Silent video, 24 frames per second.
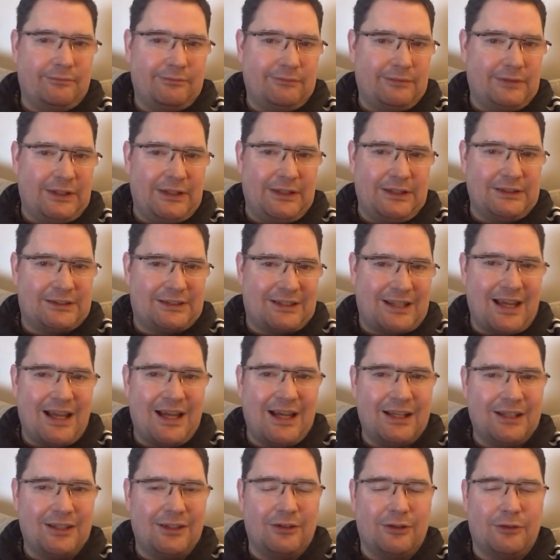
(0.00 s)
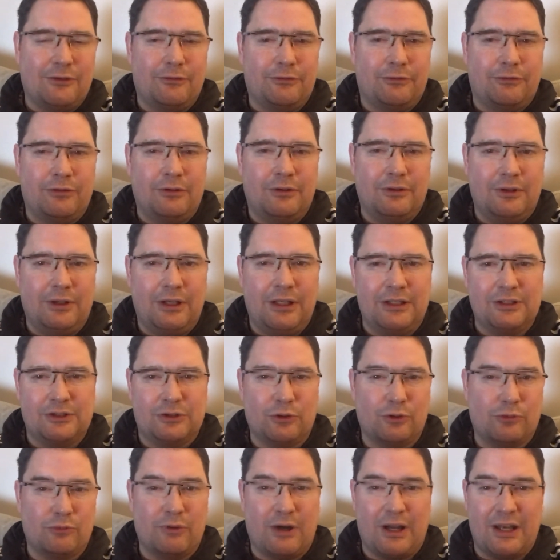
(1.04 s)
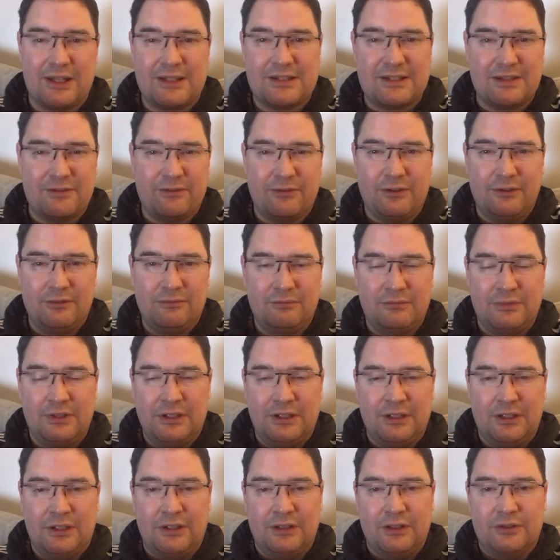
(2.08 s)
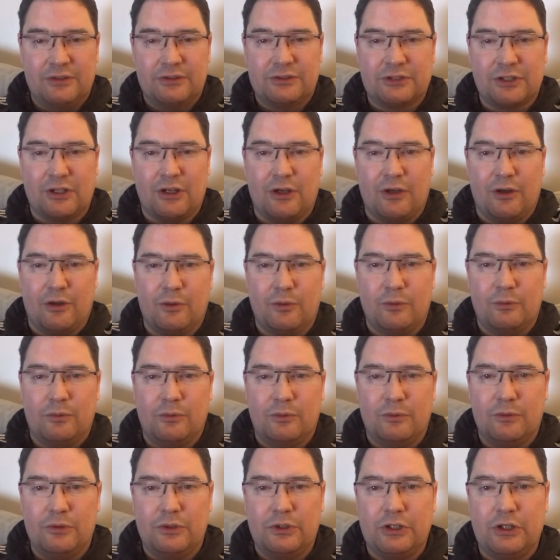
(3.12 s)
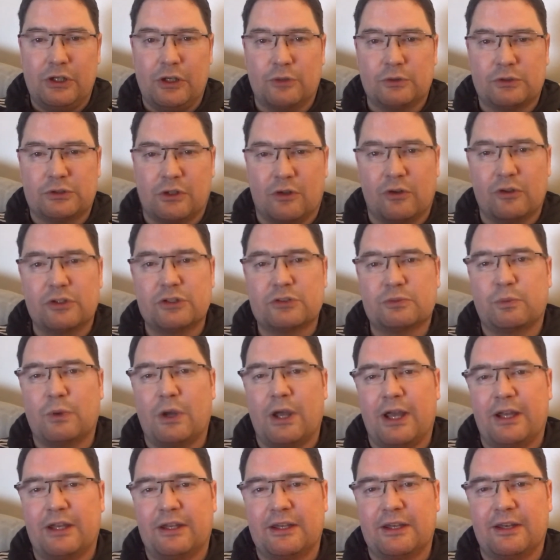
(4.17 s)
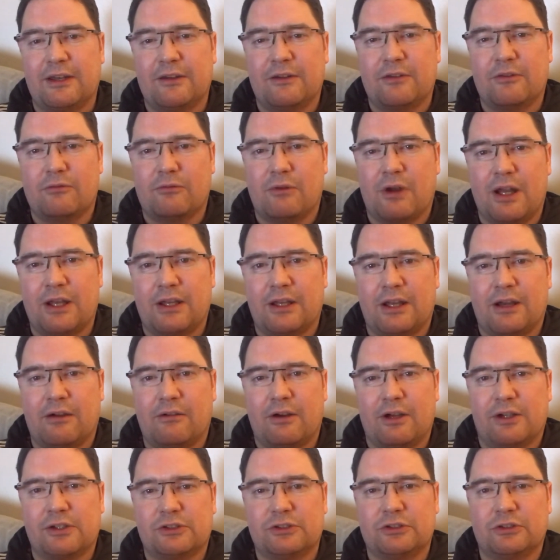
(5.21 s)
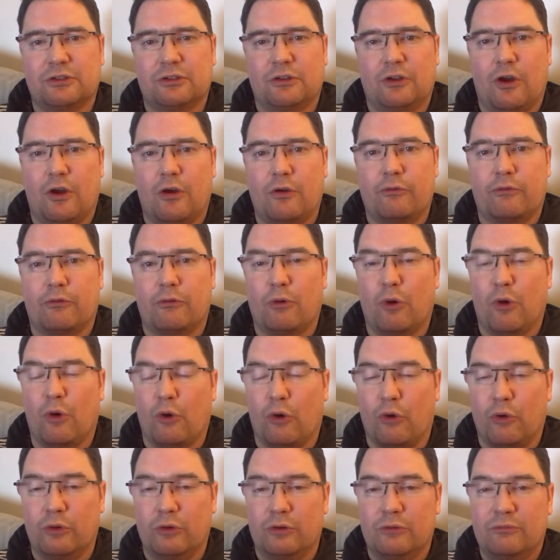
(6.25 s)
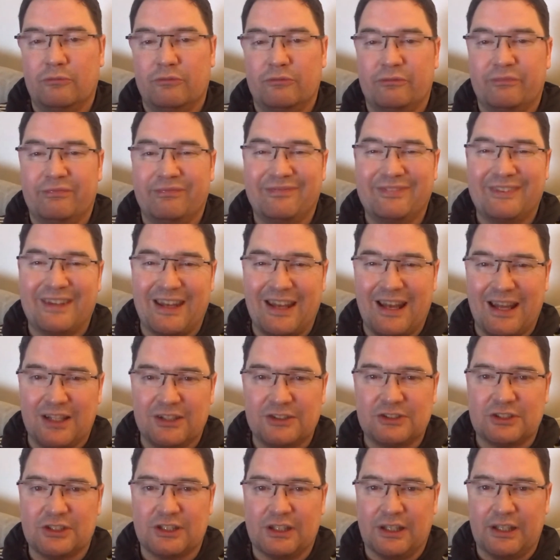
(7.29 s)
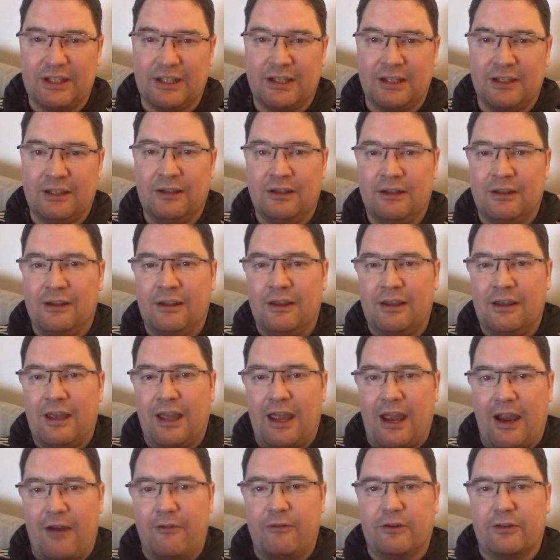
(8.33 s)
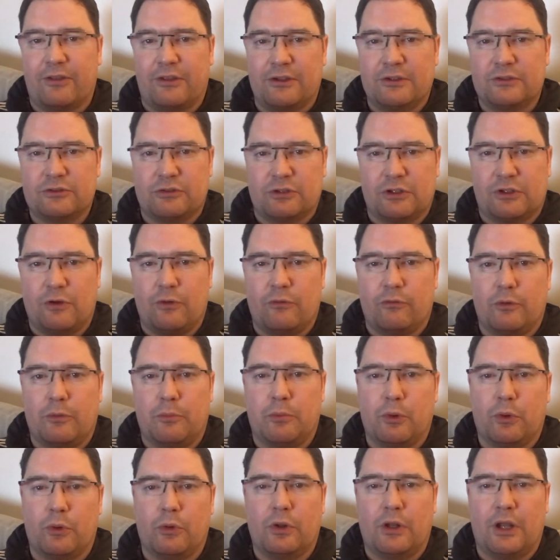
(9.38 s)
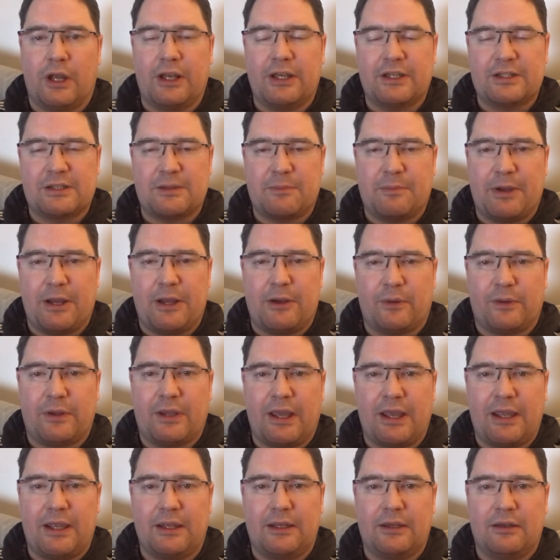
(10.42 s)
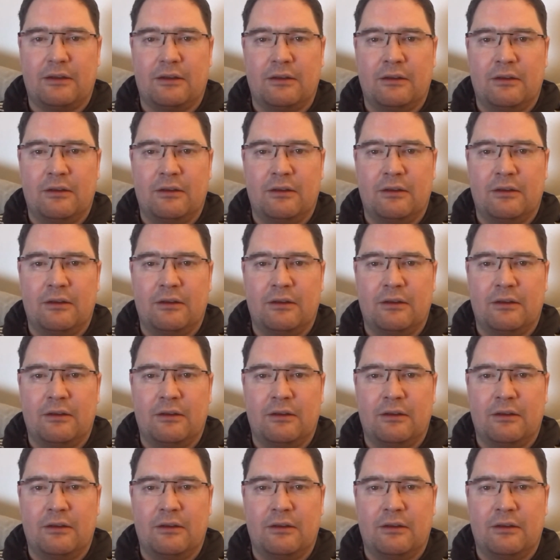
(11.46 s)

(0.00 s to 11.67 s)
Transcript: it's all relative. So, as long as we're heading in the right direction overall, then actually everything's recoverable, and it's about getting